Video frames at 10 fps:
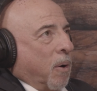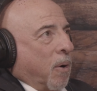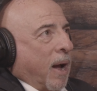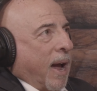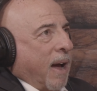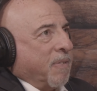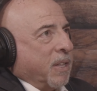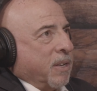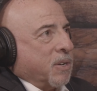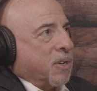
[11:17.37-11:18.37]

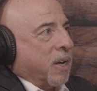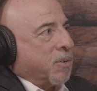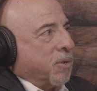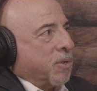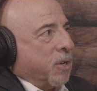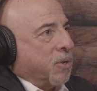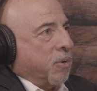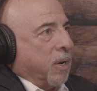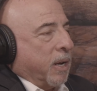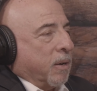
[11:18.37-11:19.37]
having the essentials that you
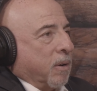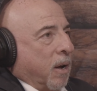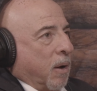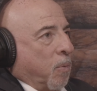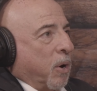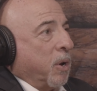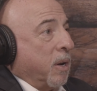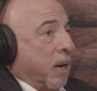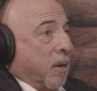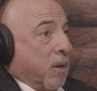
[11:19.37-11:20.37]
need, what do you
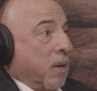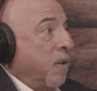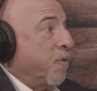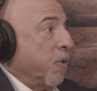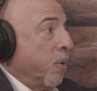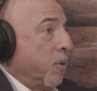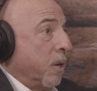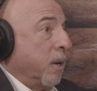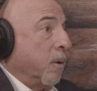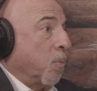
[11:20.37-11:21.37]
need? You need food,
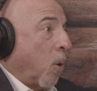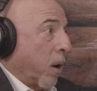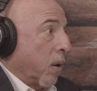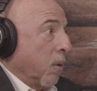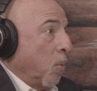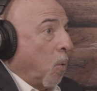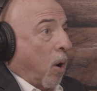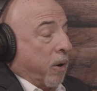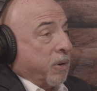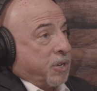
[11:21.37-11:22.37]
you need water.
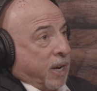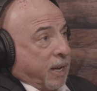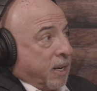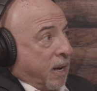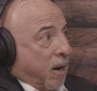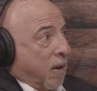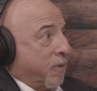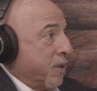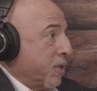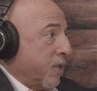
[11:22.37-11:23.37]
Water is taken care of
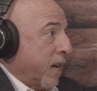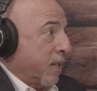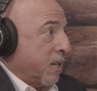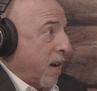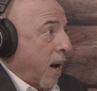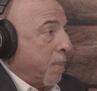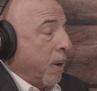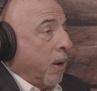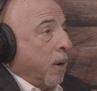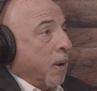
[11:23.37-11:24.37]
because it's at the tap.
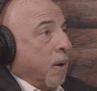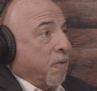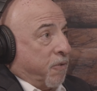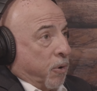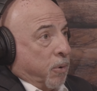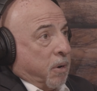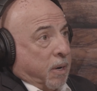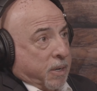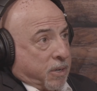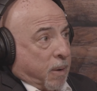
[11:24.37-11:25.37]
Food
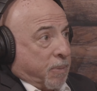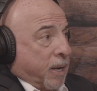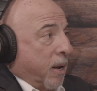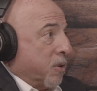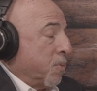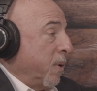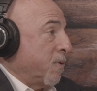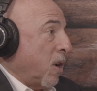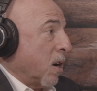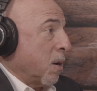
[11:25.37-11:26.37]
is something else, and we've
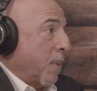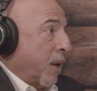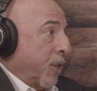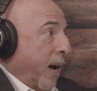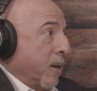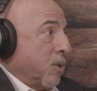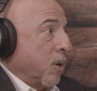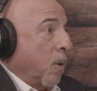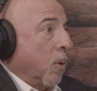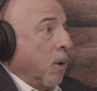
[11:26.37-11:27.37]
talked about that.
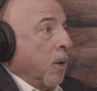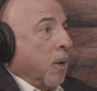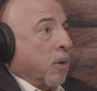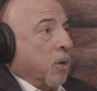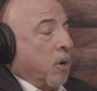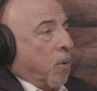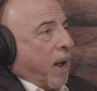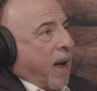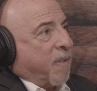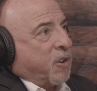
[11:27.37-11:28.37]
So you don't
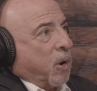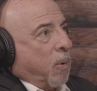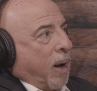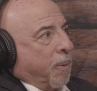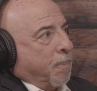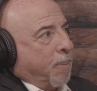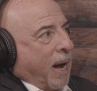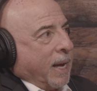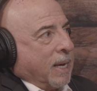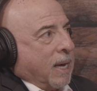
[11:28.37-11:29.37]
have to go out and
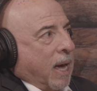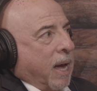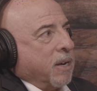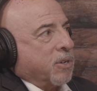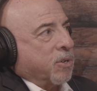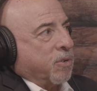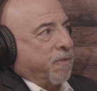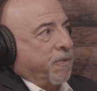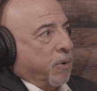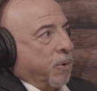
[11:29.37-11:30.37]
buy cases of
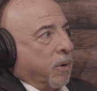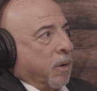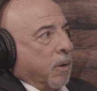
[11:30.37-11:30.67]
food.